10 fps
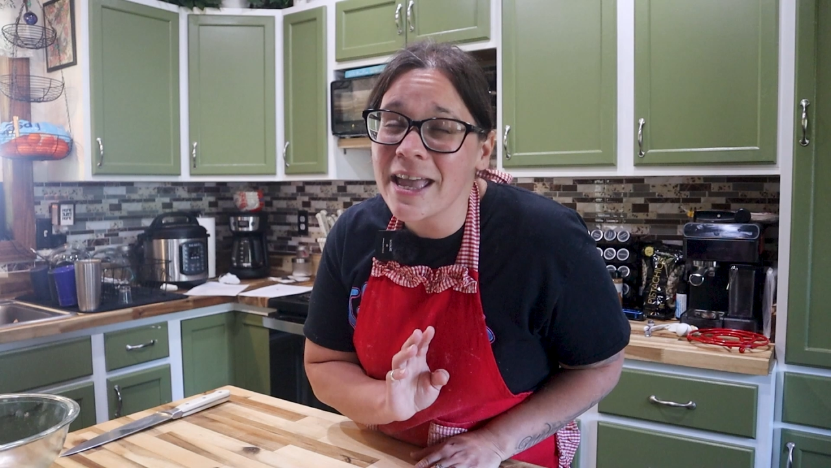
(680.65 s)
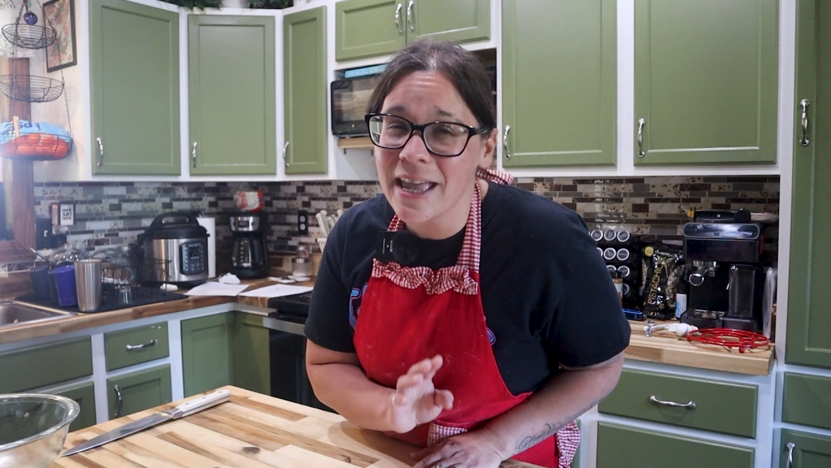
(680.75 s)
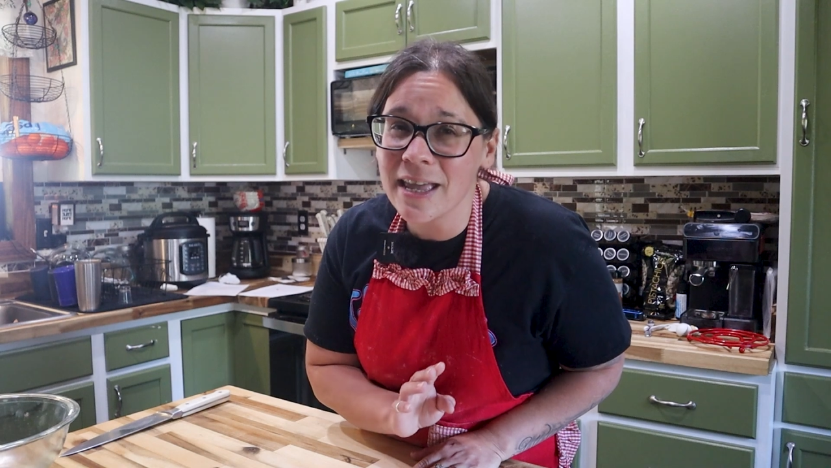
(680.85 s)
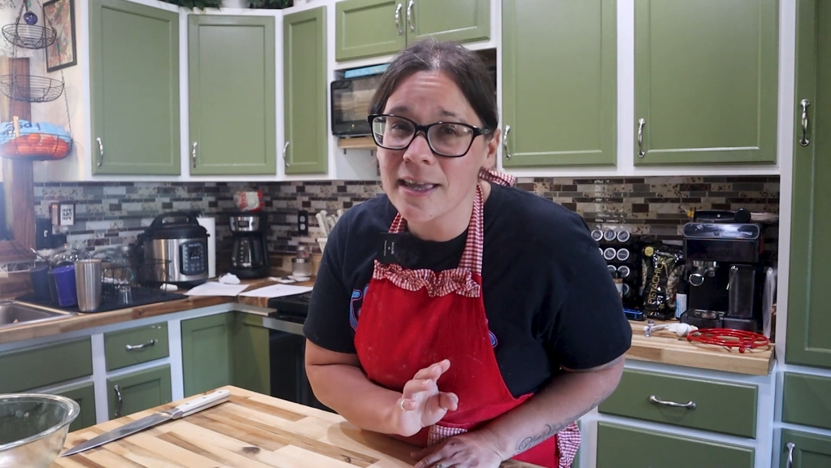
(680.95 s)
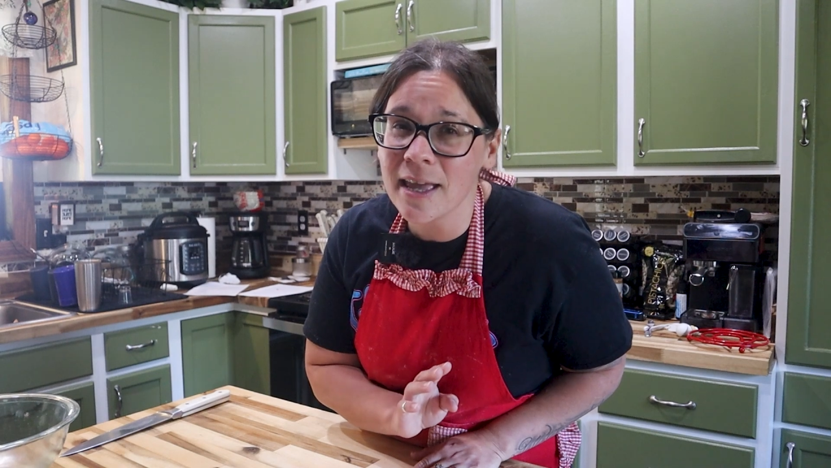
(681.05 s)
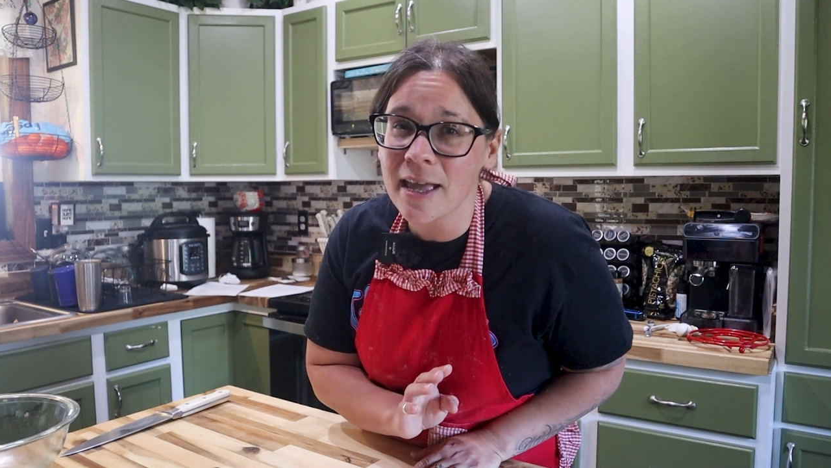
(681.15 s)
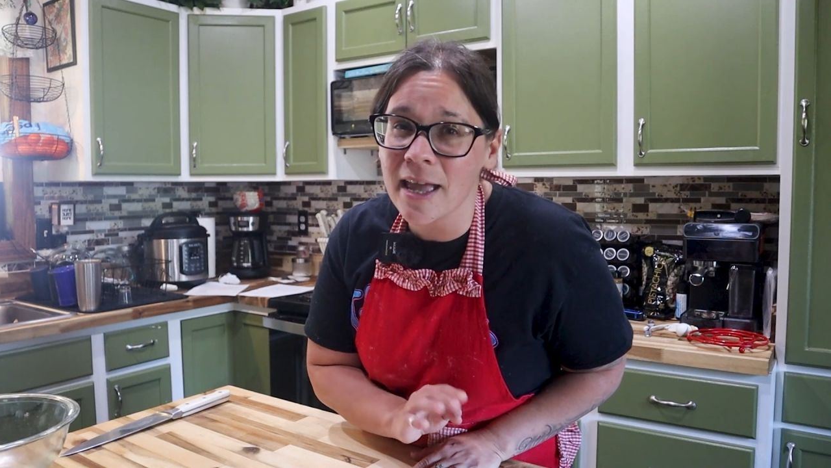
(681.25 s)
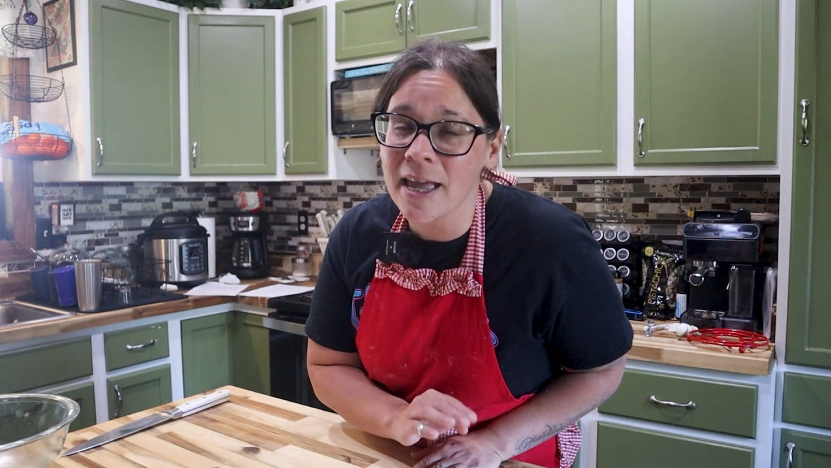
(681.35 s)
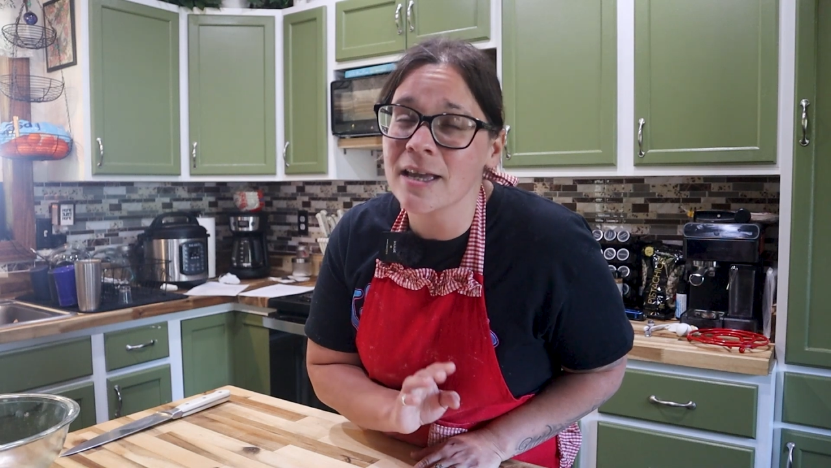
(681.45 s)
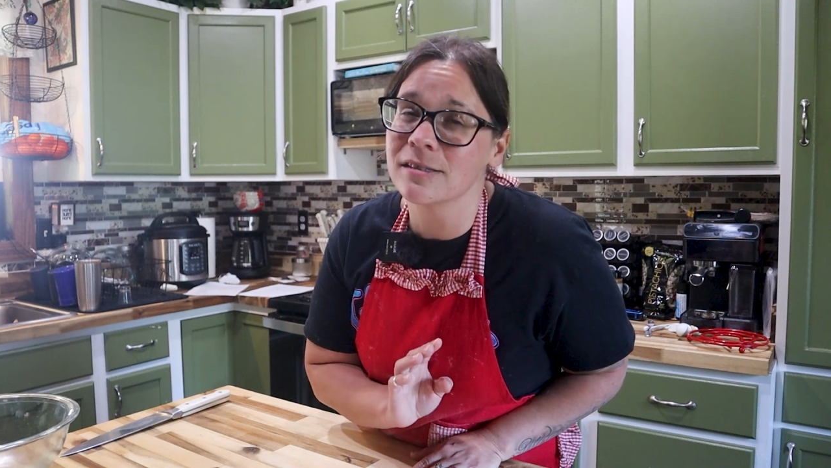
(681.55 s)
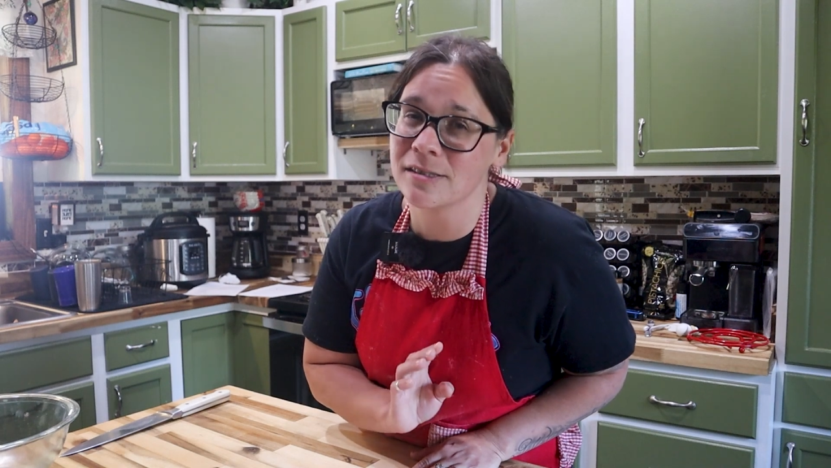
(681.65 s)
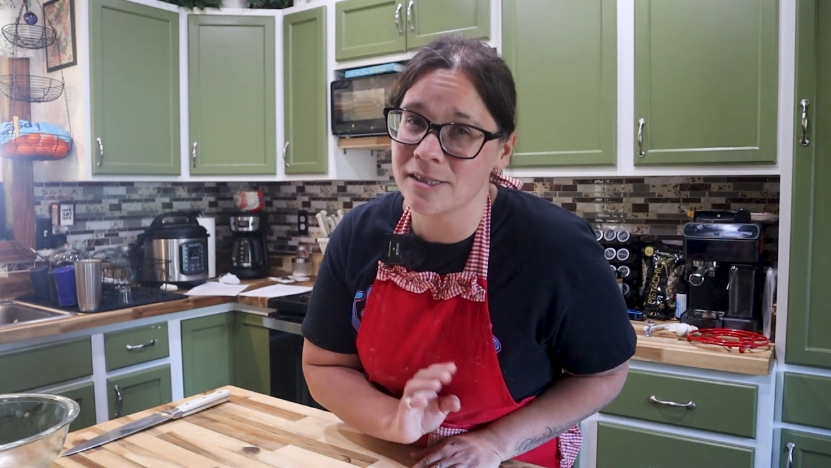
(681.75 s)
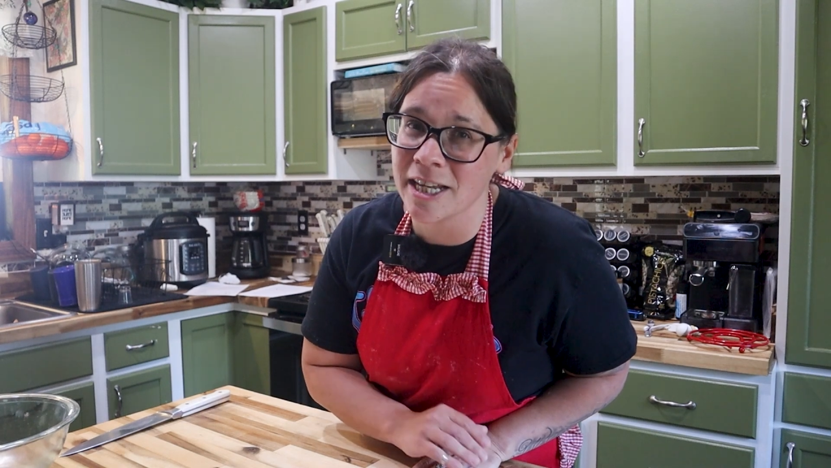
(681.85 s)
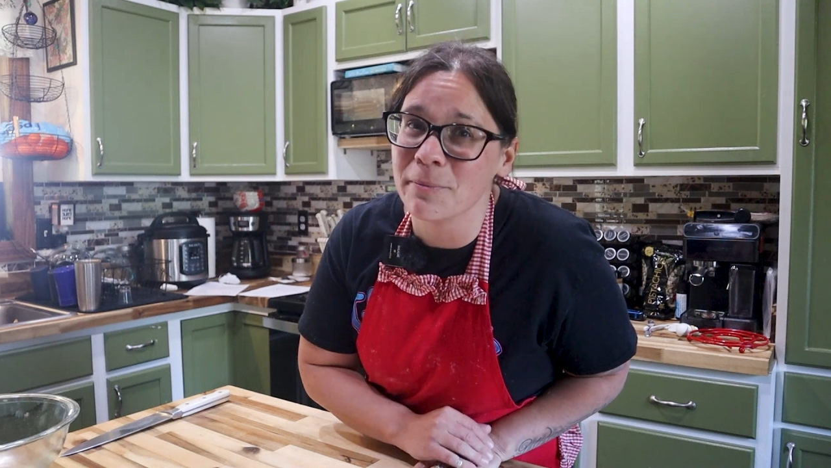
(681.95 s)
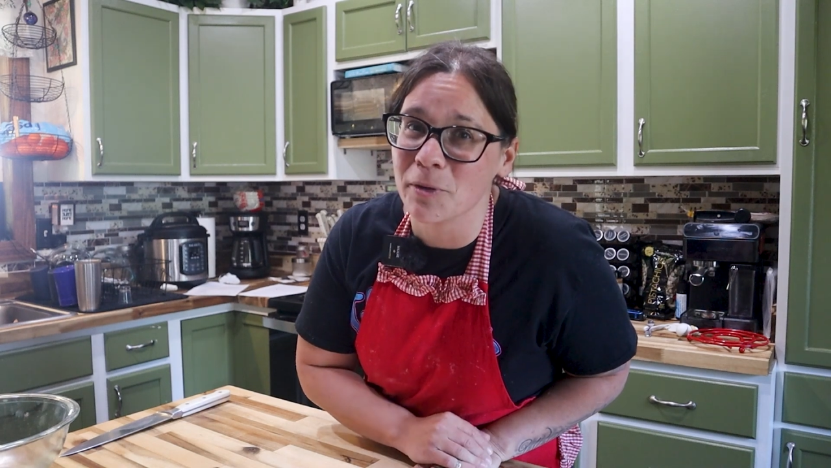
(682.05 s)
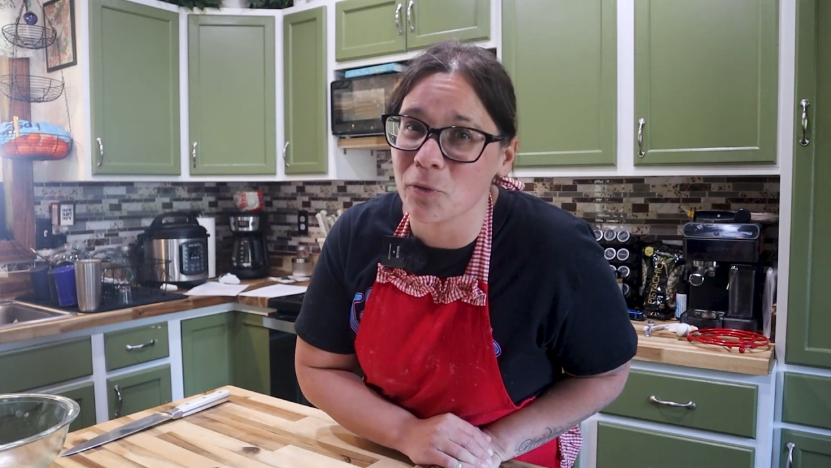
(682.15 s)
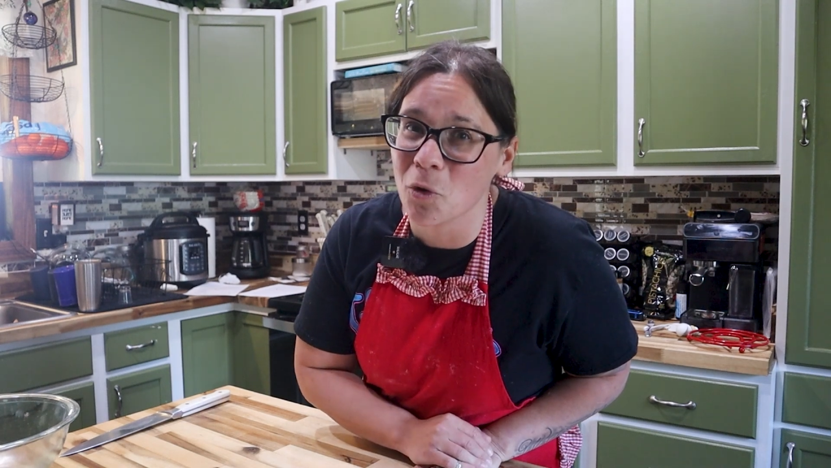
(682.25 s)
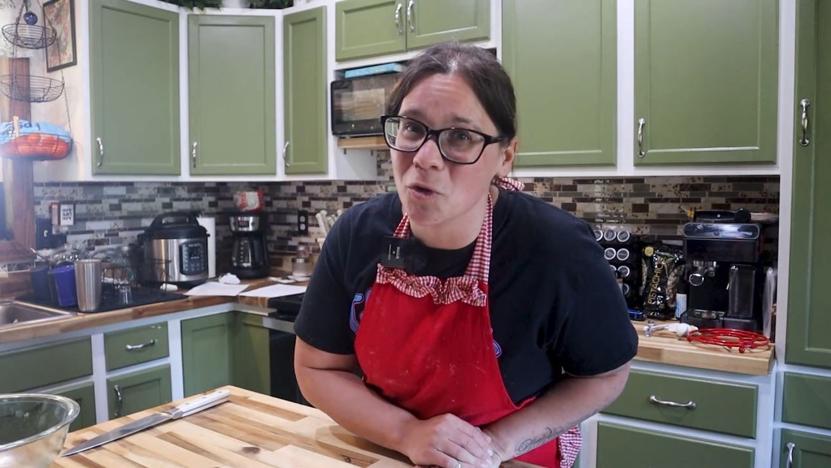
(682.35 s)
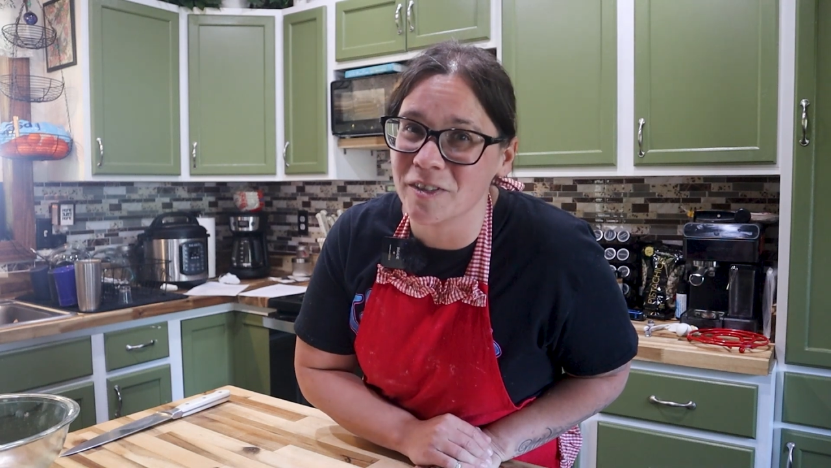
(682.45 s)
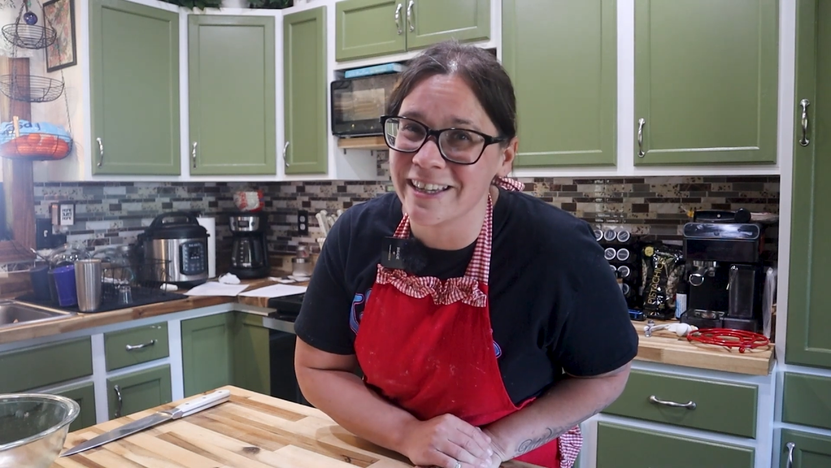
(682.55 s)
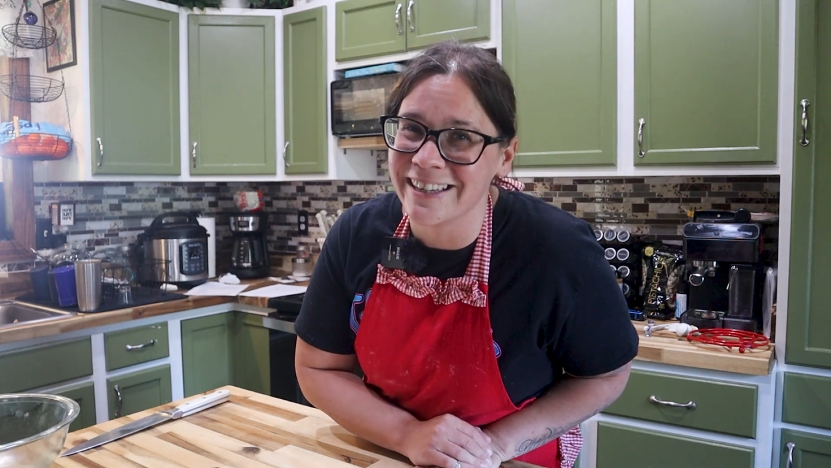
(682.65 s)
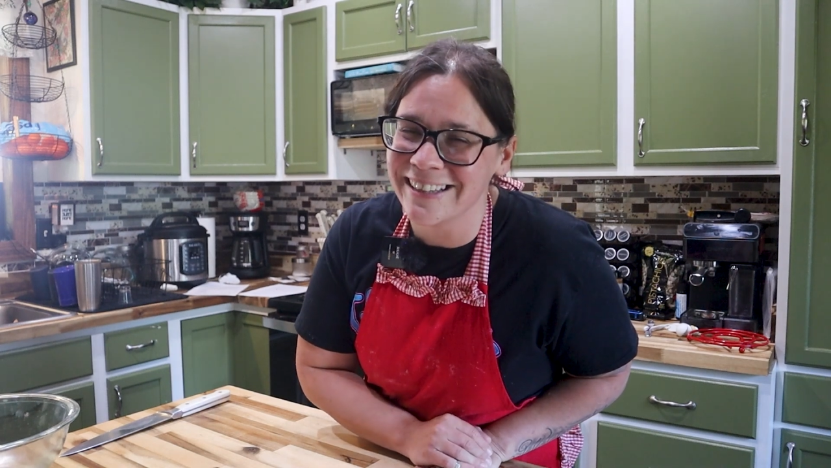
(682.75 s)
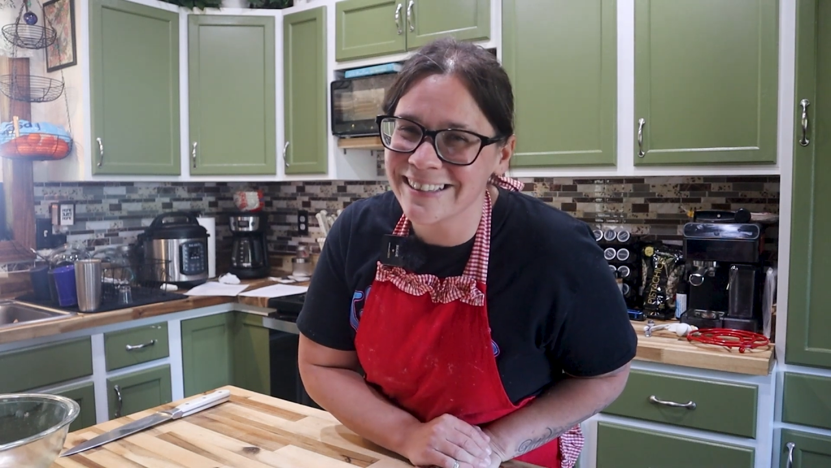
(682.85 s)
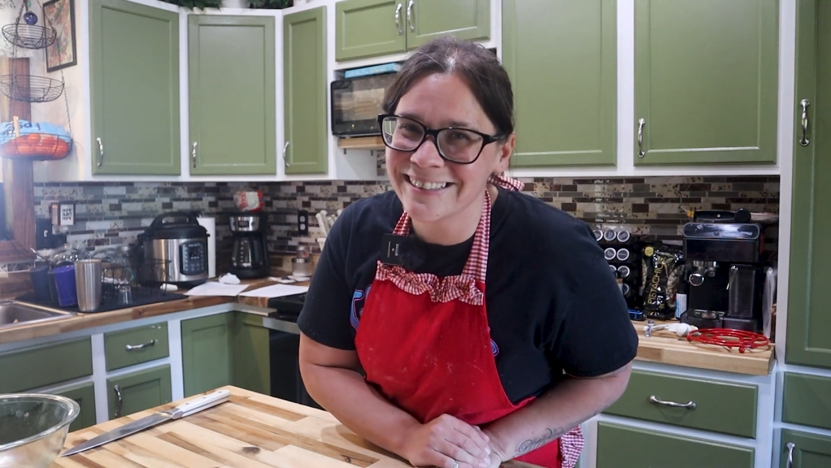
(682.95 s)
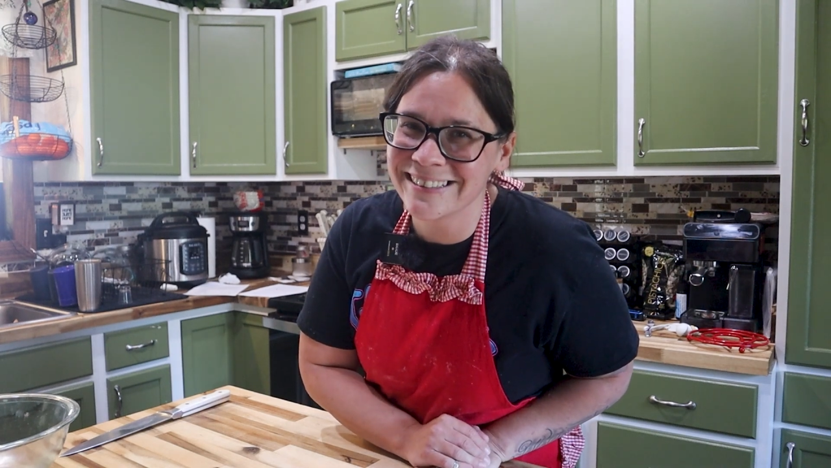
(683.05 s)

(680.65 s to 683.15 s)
aka Cinnamon Roll Day.